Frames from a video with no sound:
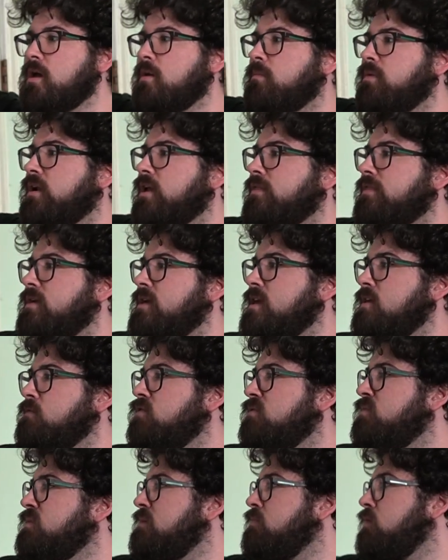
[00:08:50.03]
But I think it
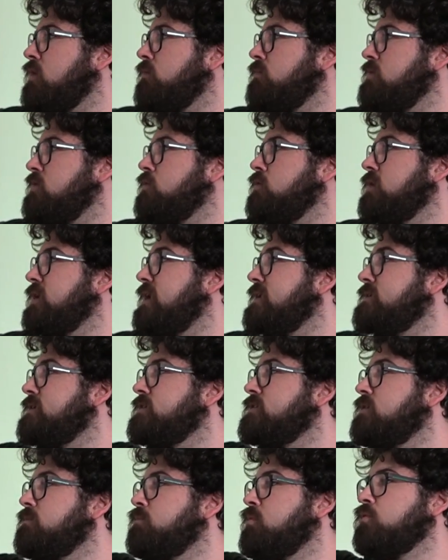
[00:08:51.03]
would be probably a good idea
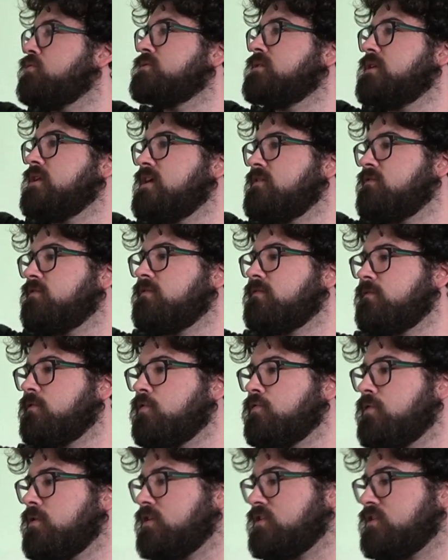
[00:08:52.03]
to bolt it even further,